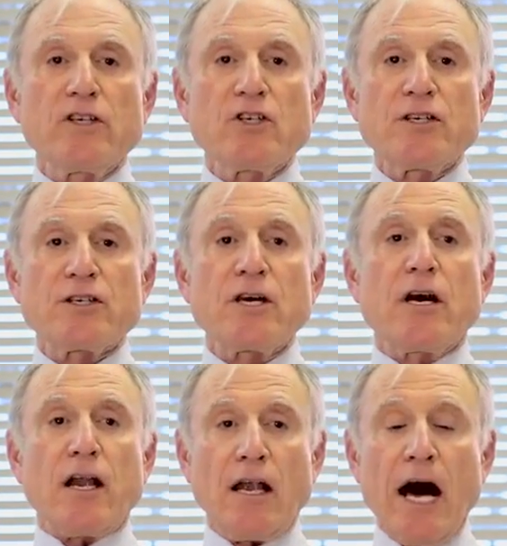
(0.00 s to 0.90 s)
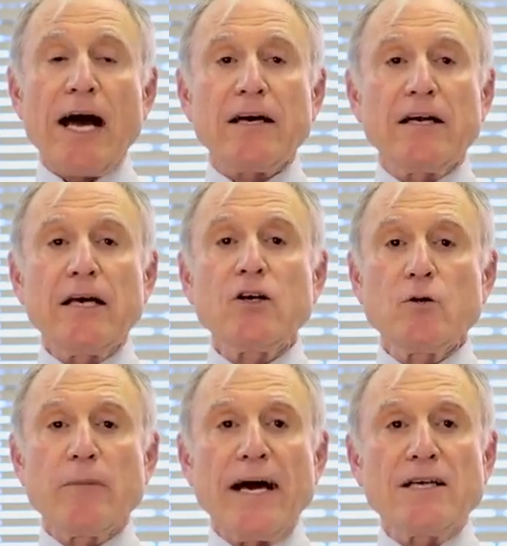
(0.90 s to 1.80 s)
which is like an
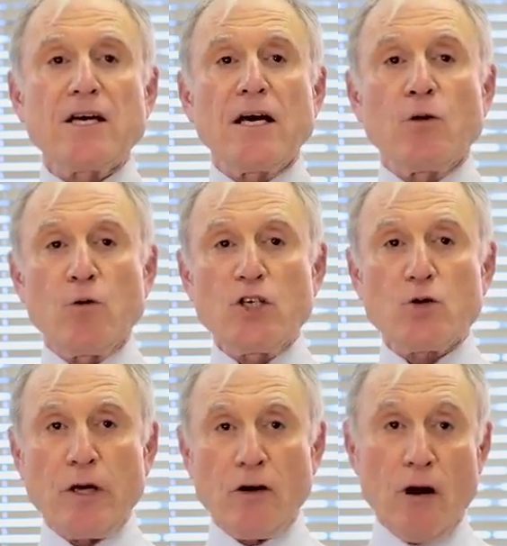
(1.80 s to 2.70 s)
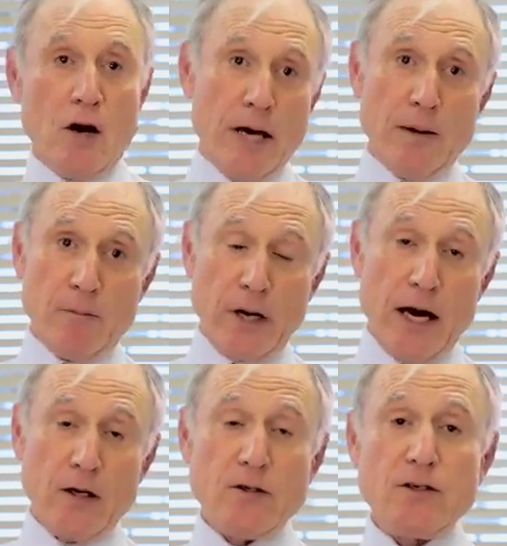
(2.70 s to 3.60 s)
incubator in which we grow
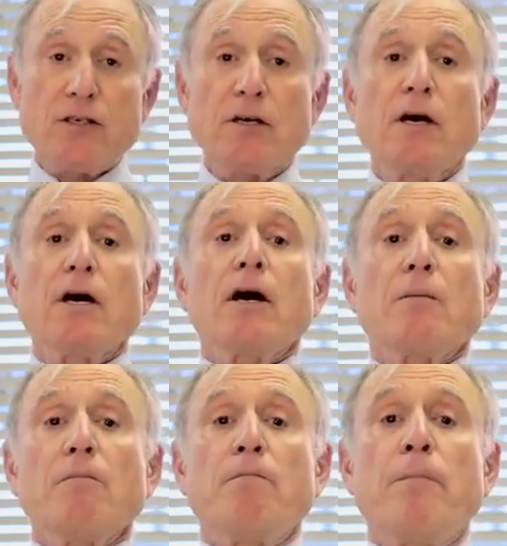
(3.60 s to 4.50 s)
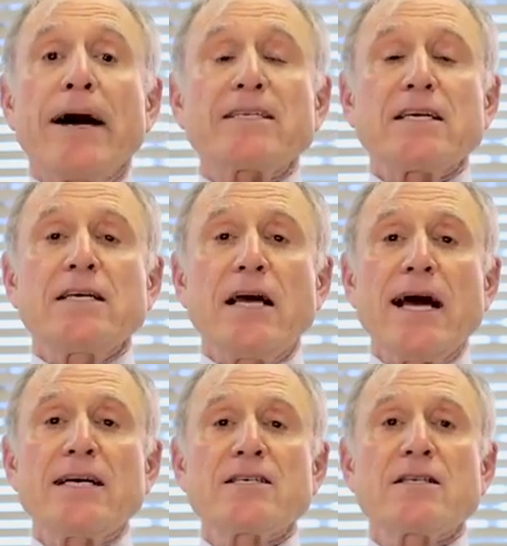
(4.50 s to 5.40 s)
embryos, but it
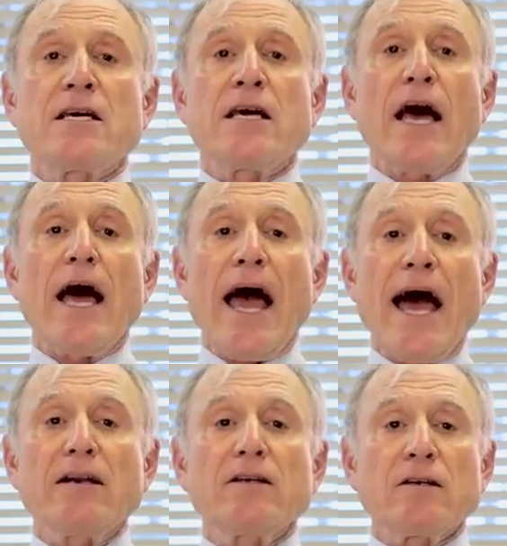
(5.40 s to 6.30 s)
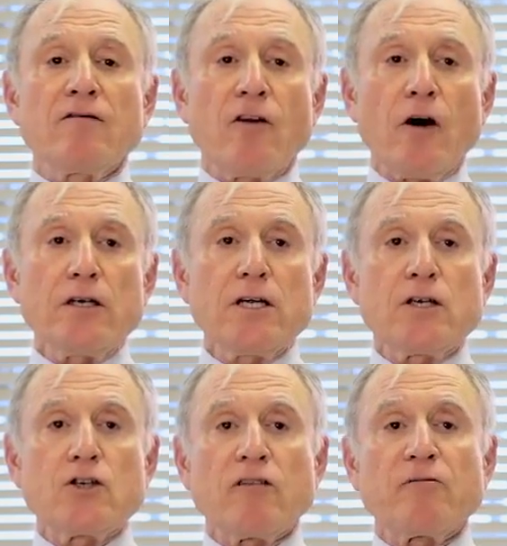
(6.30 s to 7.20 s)
has the added
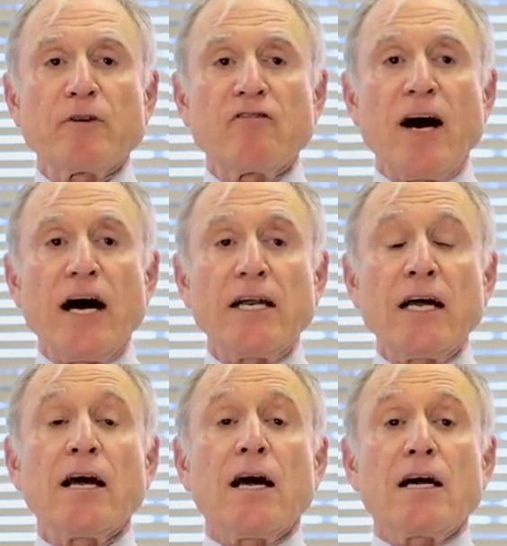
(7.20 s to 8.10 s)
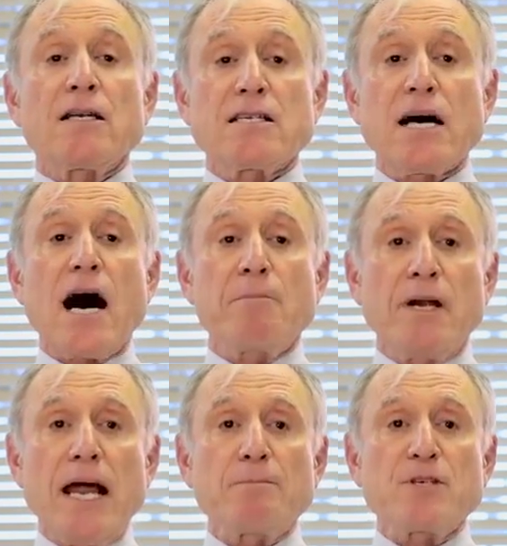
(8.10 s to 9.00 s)
advantage of providing time
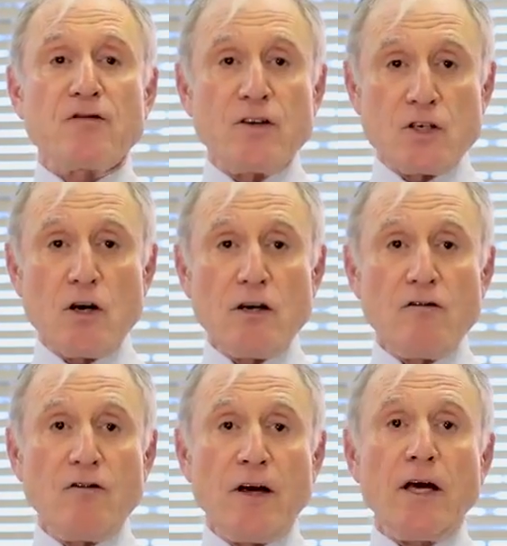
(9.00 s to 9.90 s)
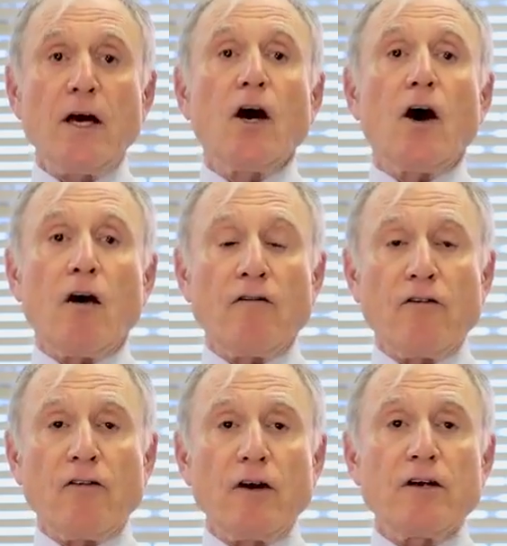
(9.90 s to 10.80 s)
lapse photography of the
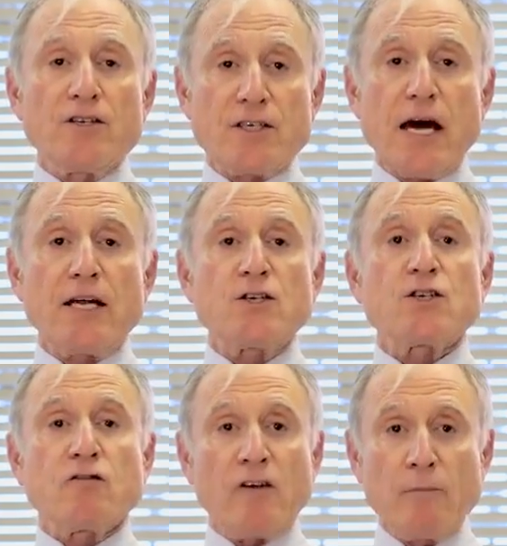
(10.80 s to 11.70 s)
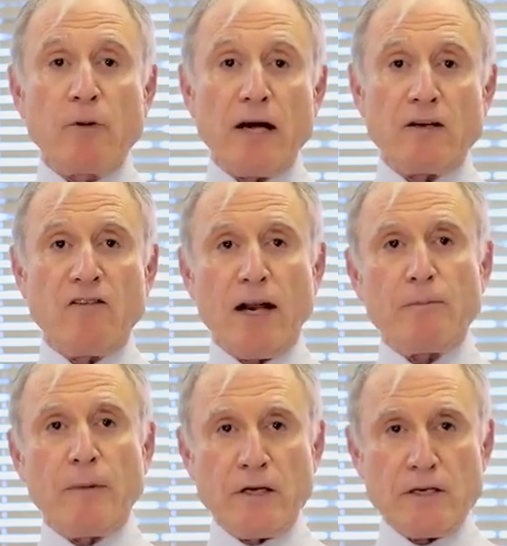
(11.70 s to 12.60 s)
various stages of embryo
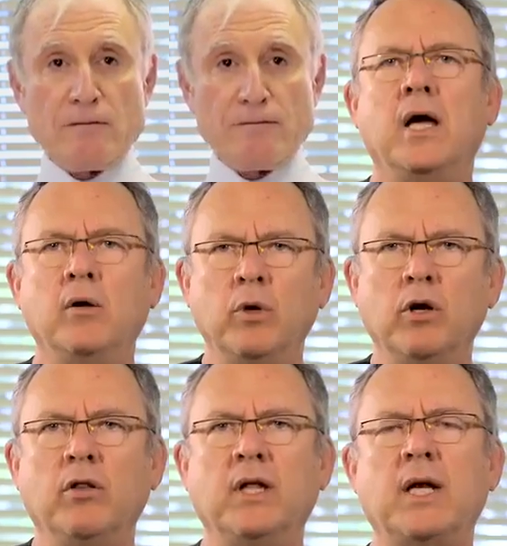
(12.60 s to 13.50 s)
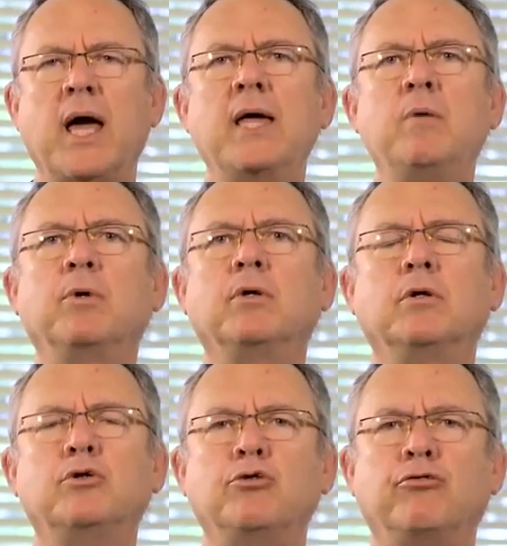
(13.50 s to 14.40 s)
development. And we are then
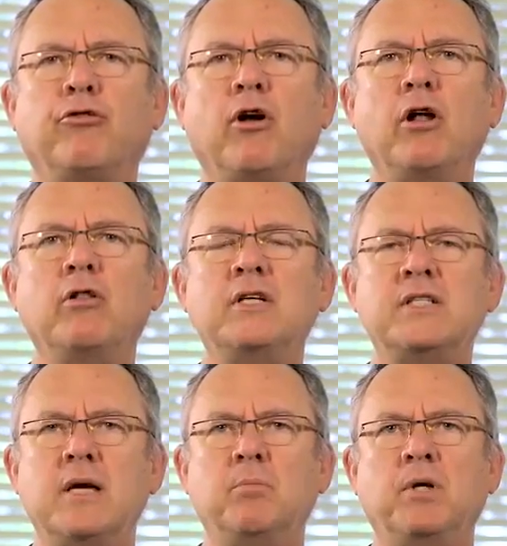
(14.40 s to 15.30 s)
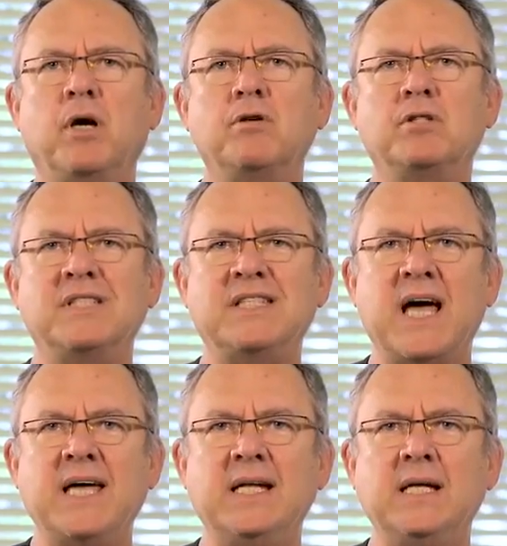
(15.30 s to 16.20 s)
able to follow these embryos
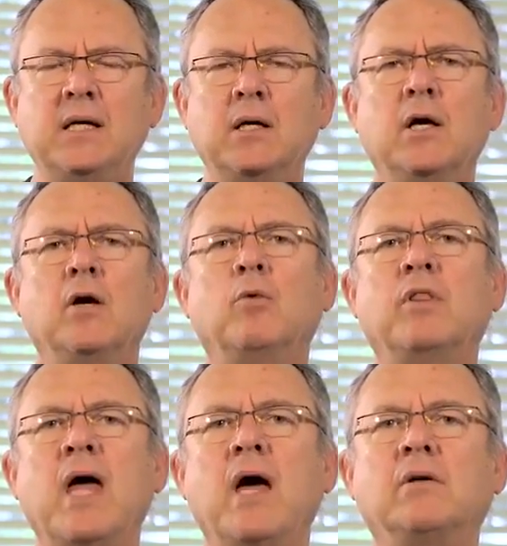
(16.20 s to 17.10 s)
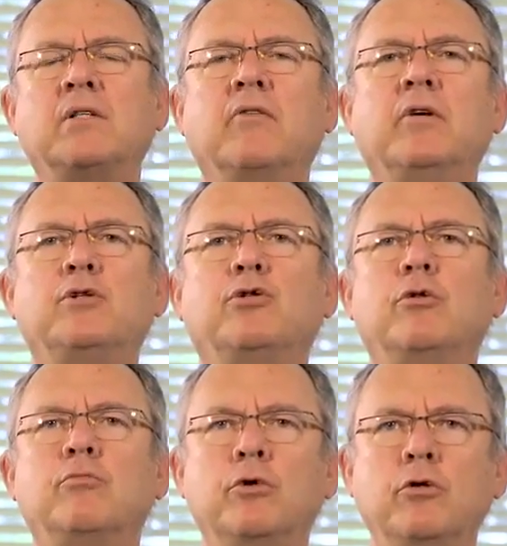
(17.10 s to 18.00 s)
daily without having to
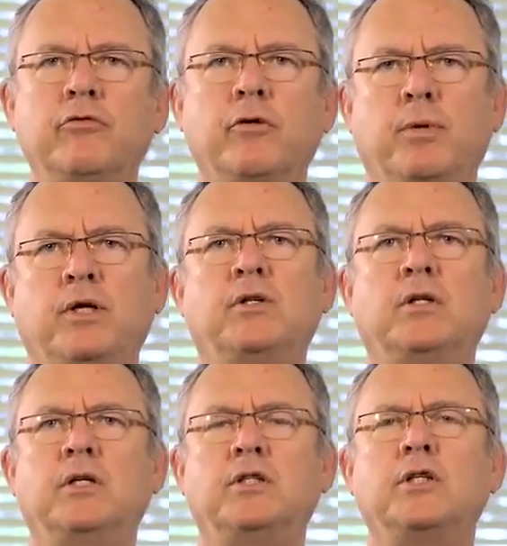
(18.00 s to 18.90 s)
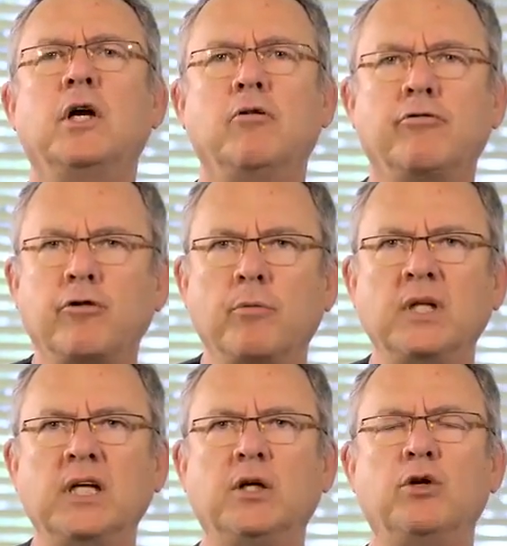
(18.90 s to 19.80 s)
remove the Petri dish
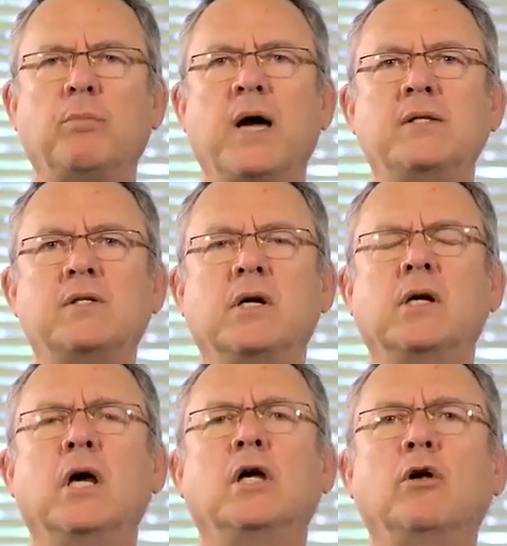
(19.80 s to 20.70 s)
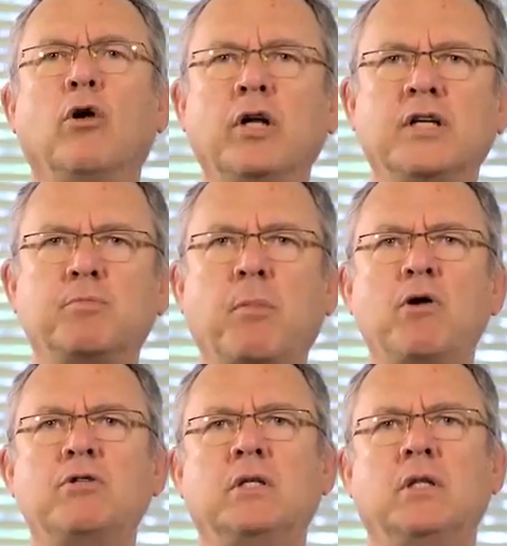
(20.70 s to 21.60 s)
from the incubator, not
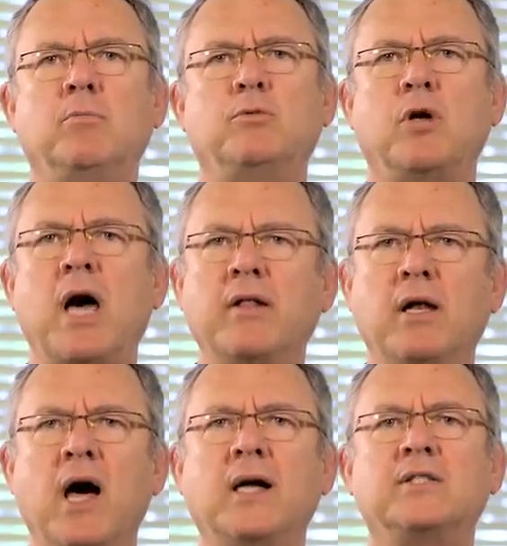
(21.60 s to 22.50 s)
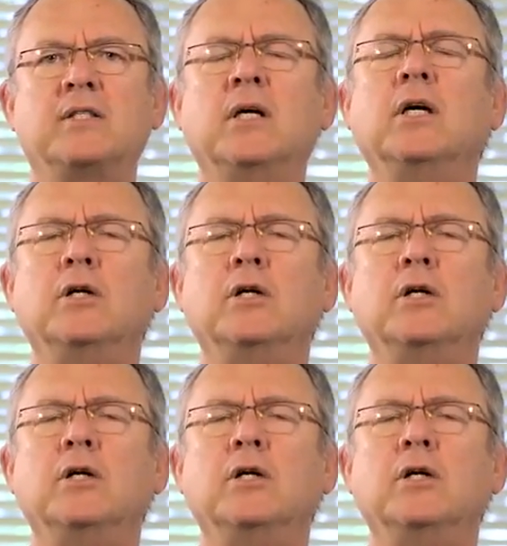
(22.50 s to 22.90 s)
exposing them to other light